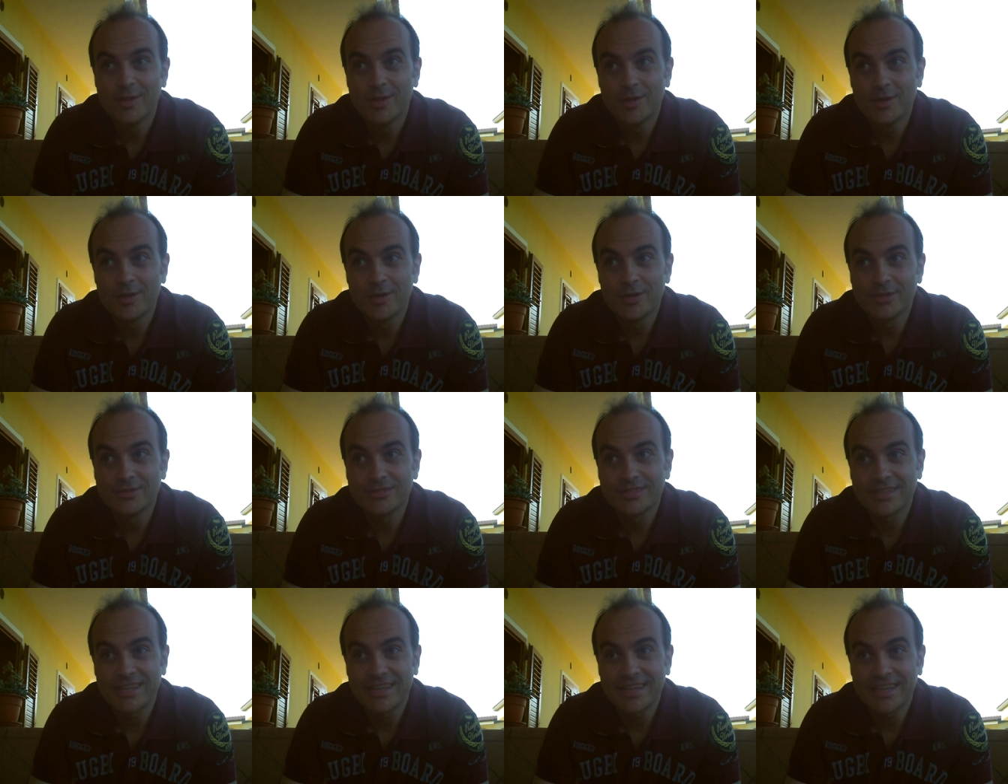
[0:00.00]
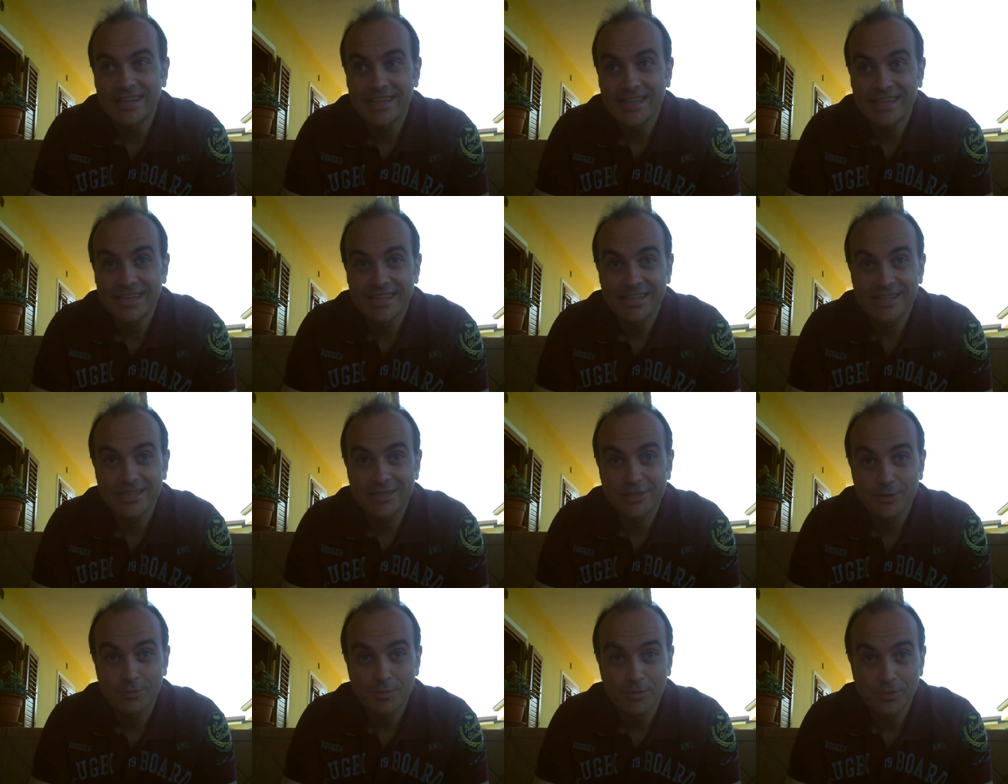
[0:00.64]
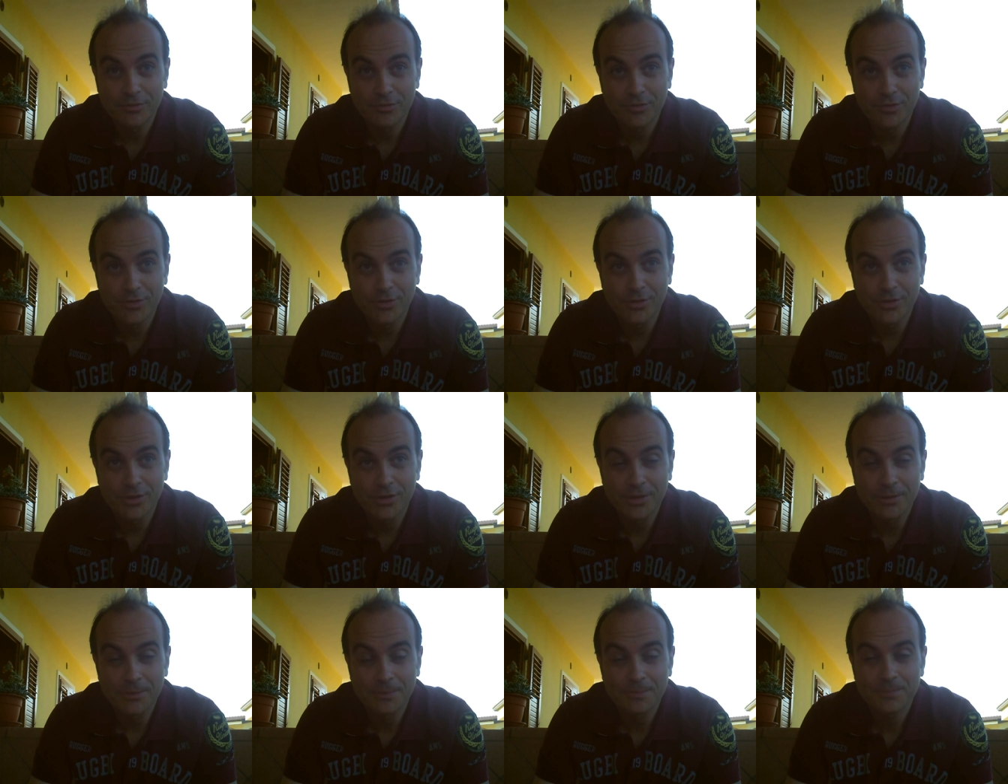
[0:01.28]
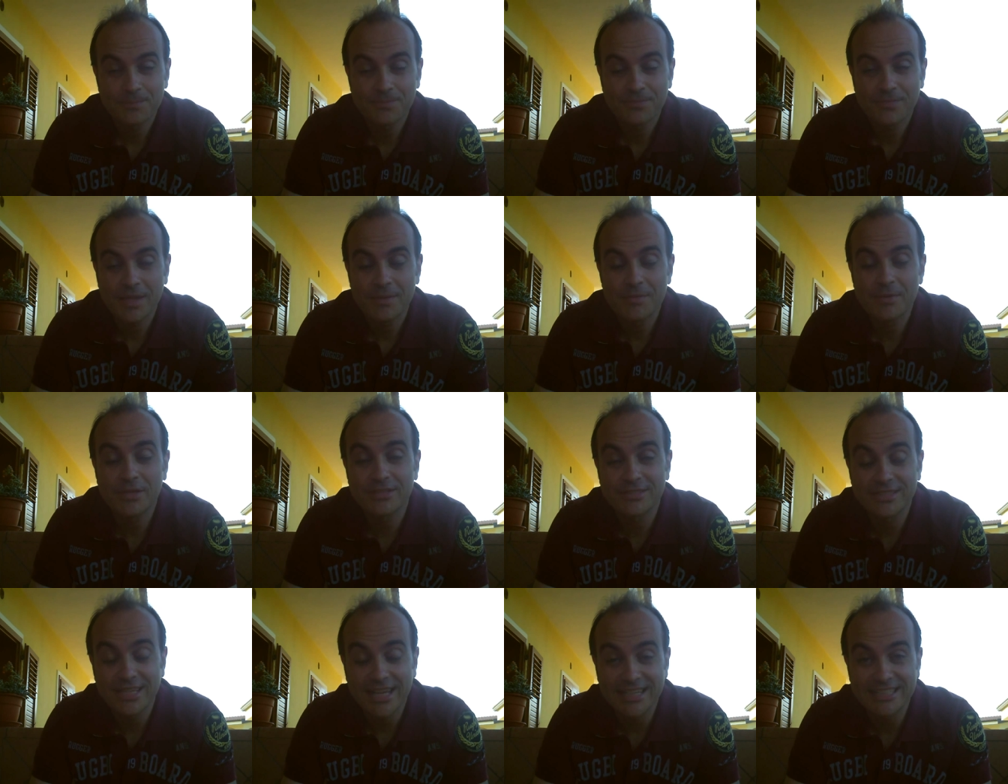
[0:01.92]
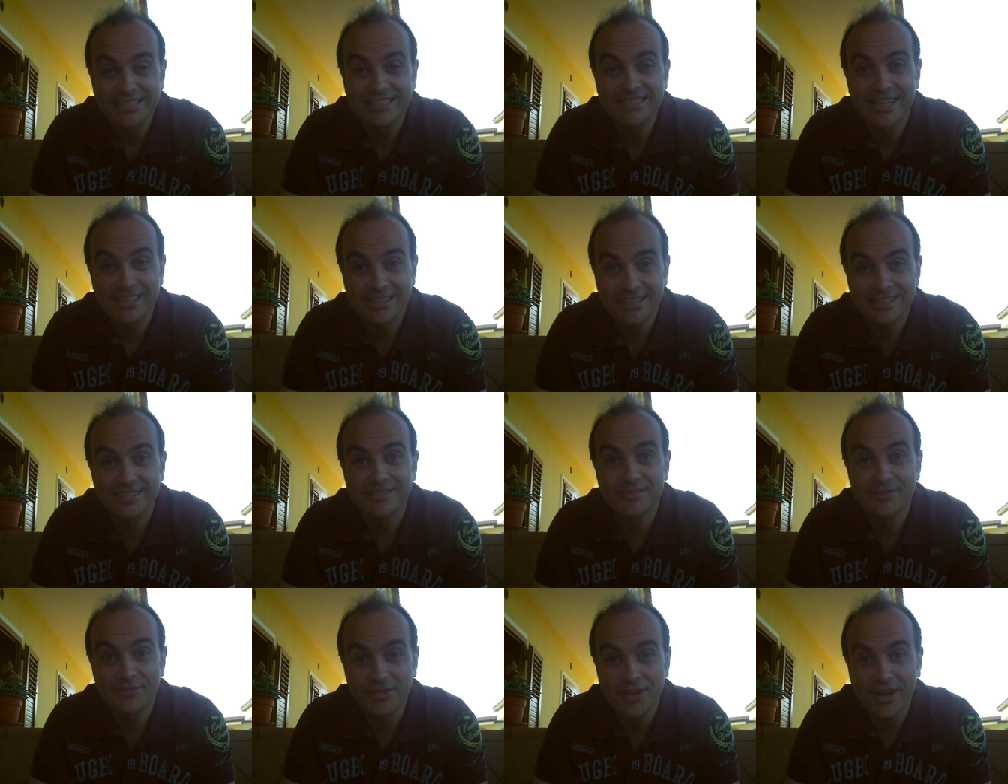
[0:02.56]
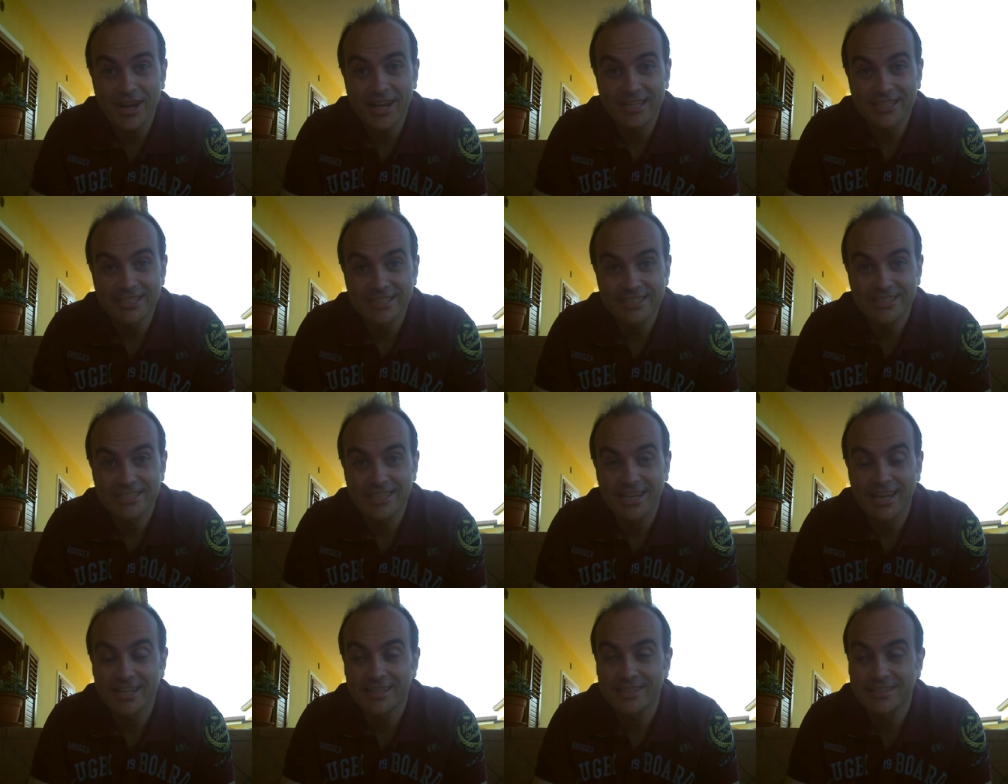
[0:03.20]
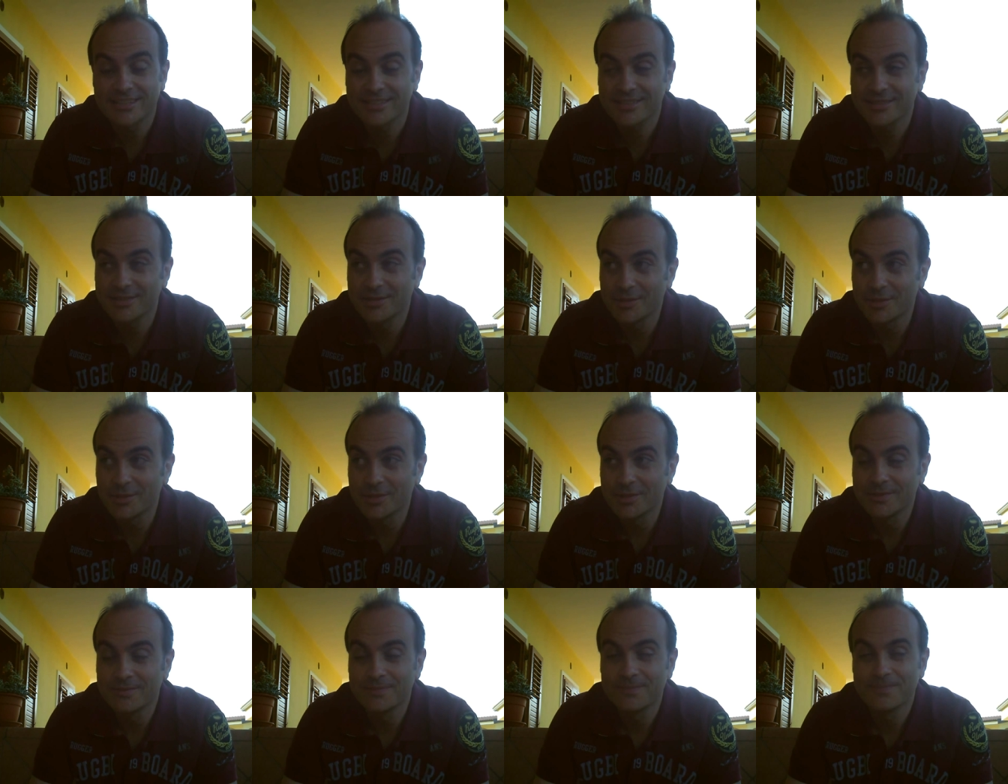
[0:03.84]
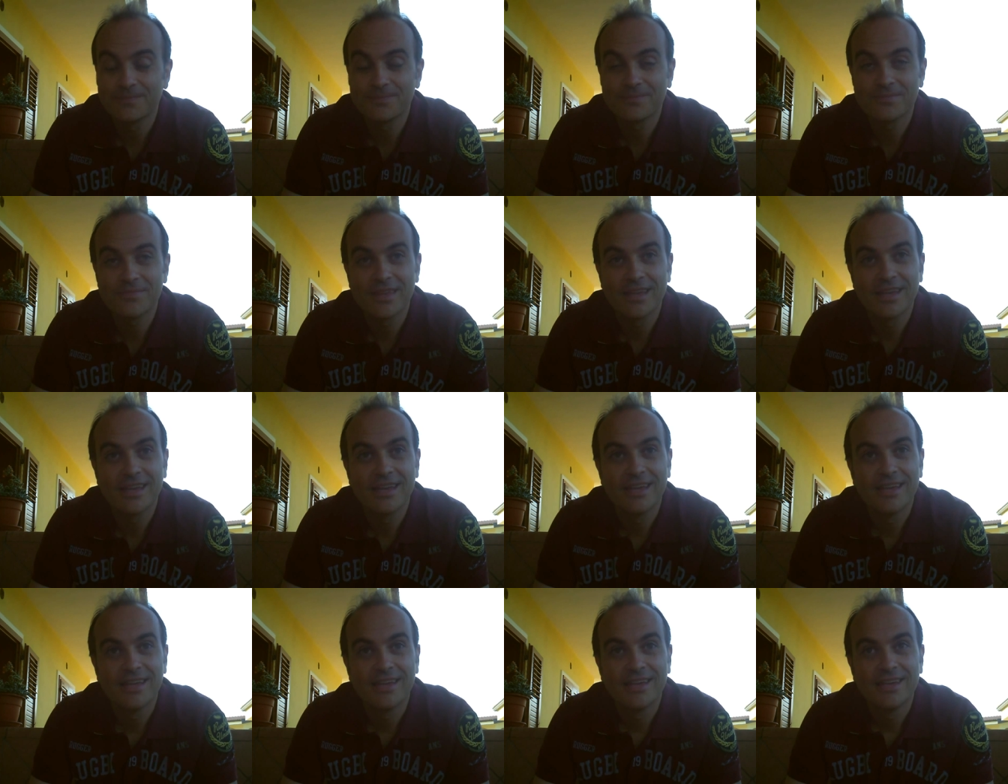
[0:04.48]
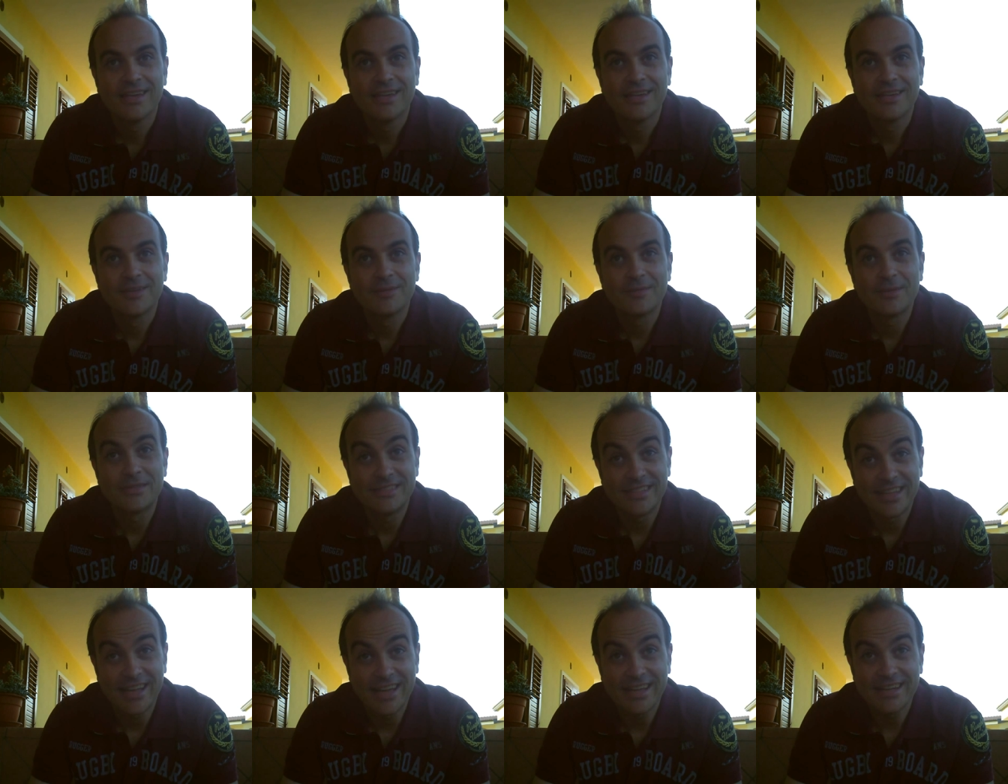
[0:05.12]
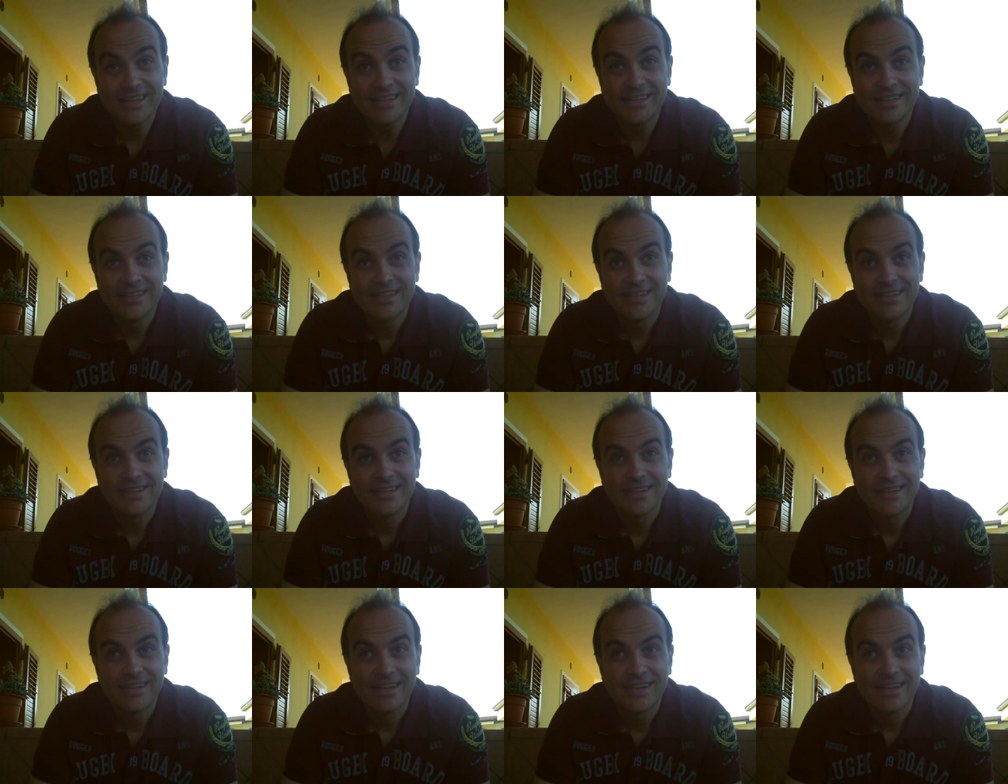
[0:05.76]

learned English before, because I studied French at school. But then